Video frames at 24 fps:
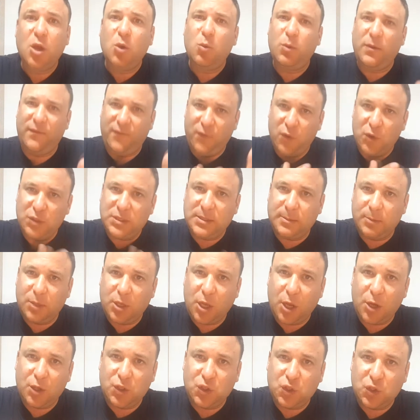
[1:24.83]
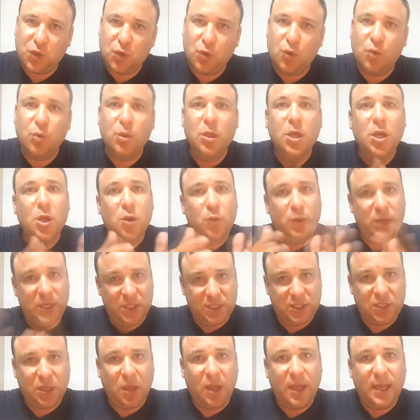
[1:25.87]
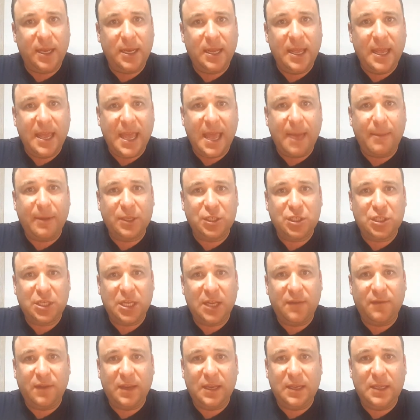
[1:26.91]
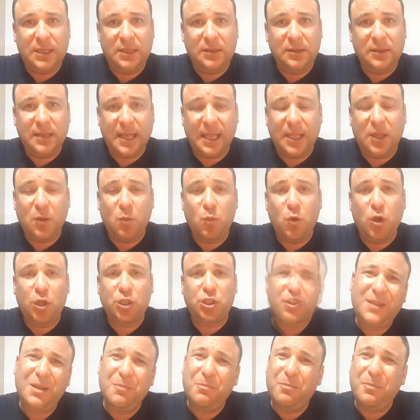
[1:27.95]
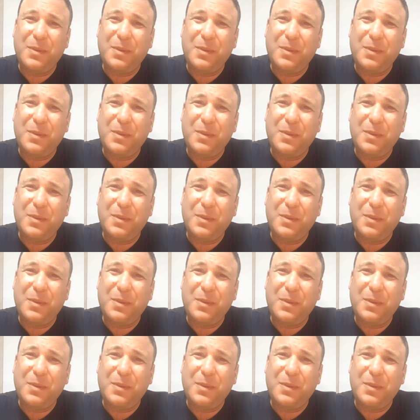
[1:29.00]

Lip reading: We force them to go to school, we decide how much TV they can watch.